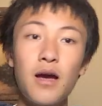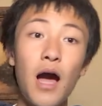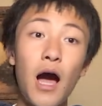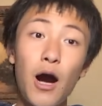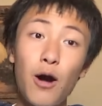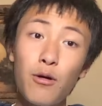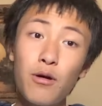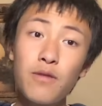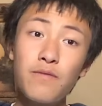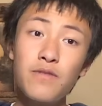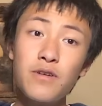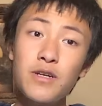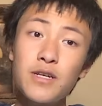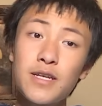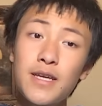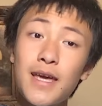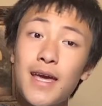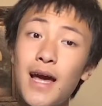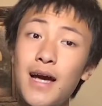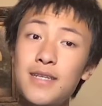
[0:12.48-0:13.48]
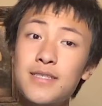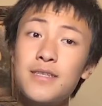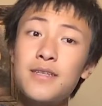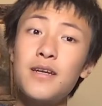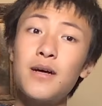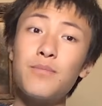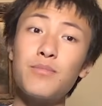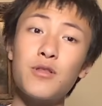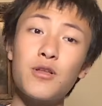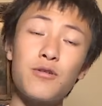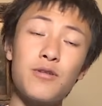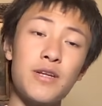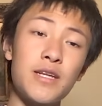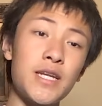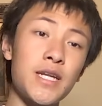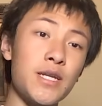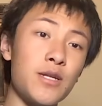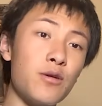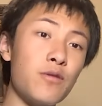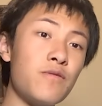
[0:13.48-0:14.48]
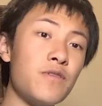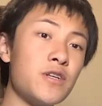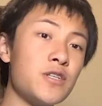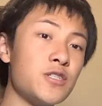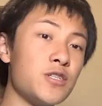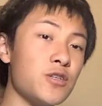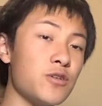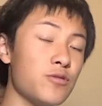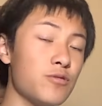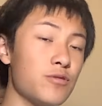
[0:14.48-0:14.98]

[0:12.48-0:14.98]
However, he hasn't uploaded in over 2